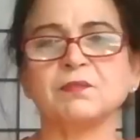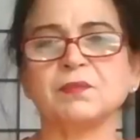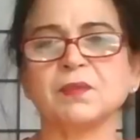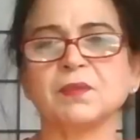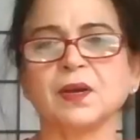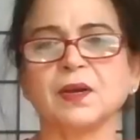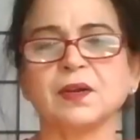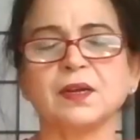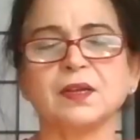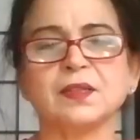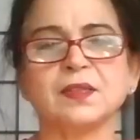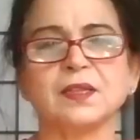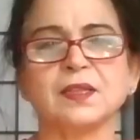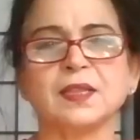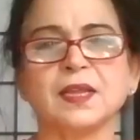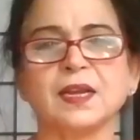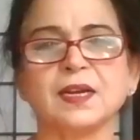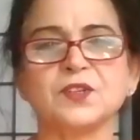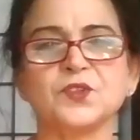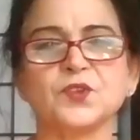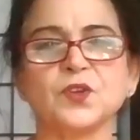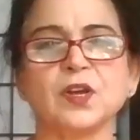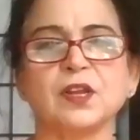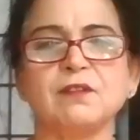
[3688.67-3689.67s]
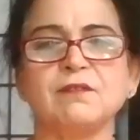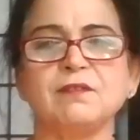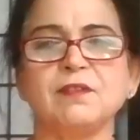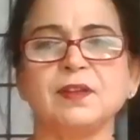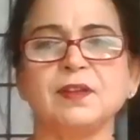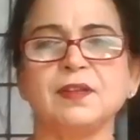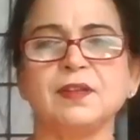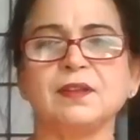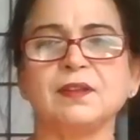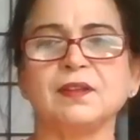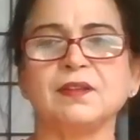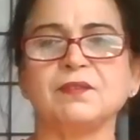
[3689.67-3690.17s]
Bhagat, that's all
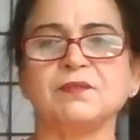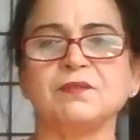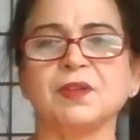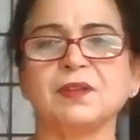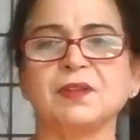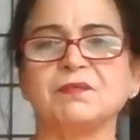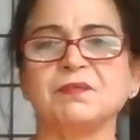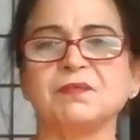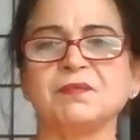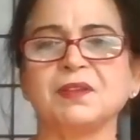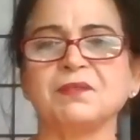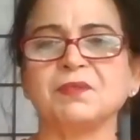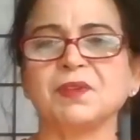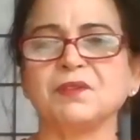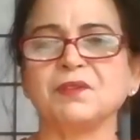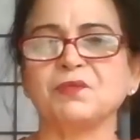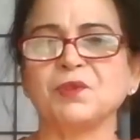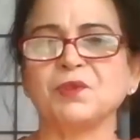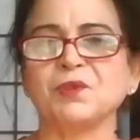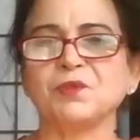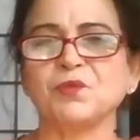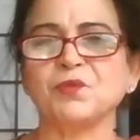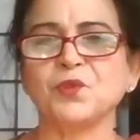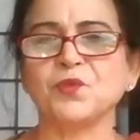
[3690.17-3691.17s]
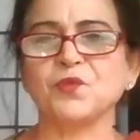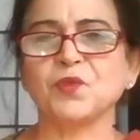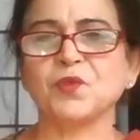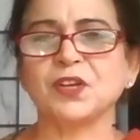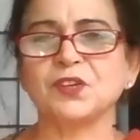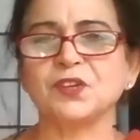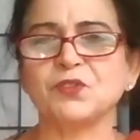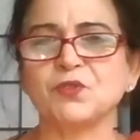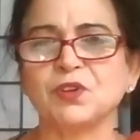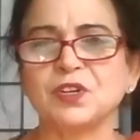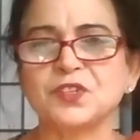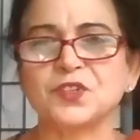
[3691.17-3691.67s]
we, we
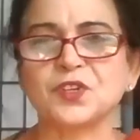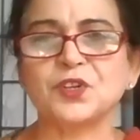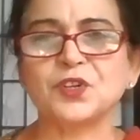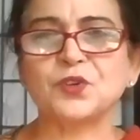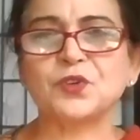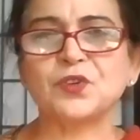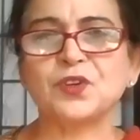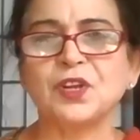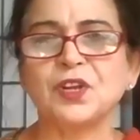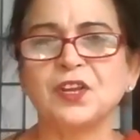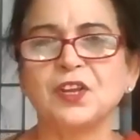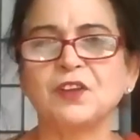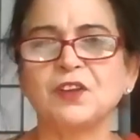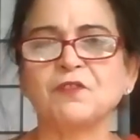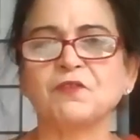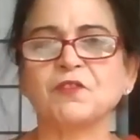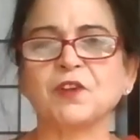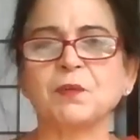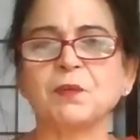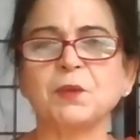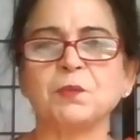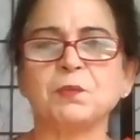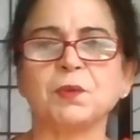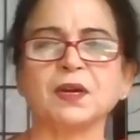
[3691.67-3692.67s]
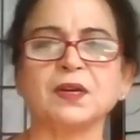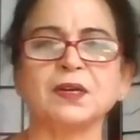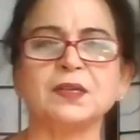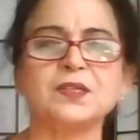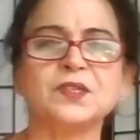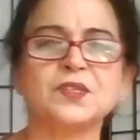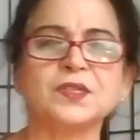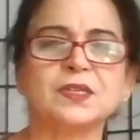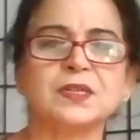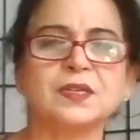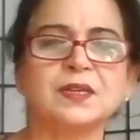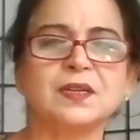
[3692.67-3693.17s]
want to listen from a
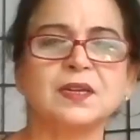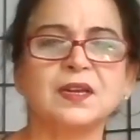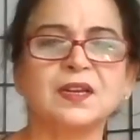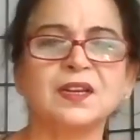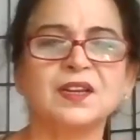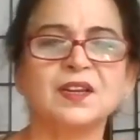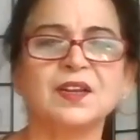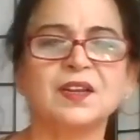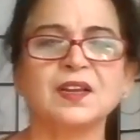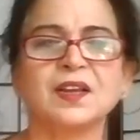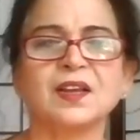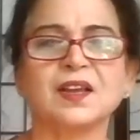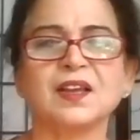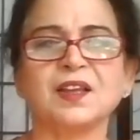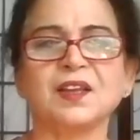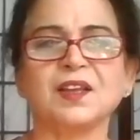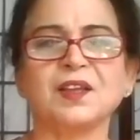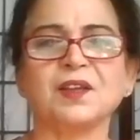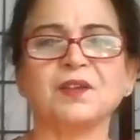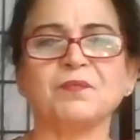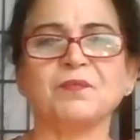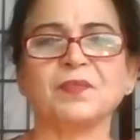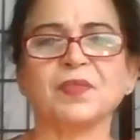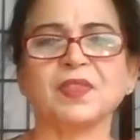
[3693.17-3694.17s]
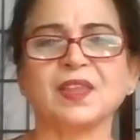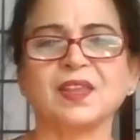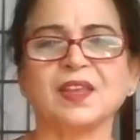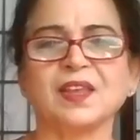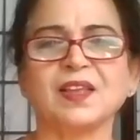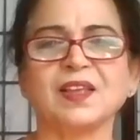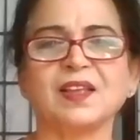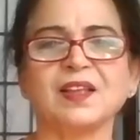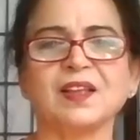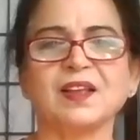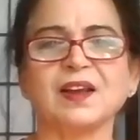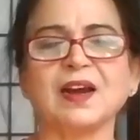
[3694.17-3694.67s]
Bhagat's
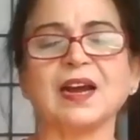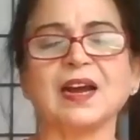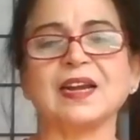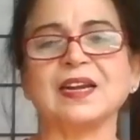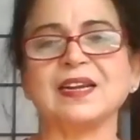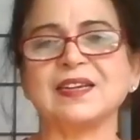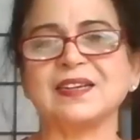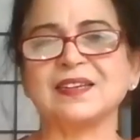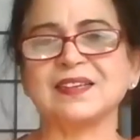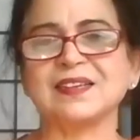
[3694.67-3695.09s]
uh,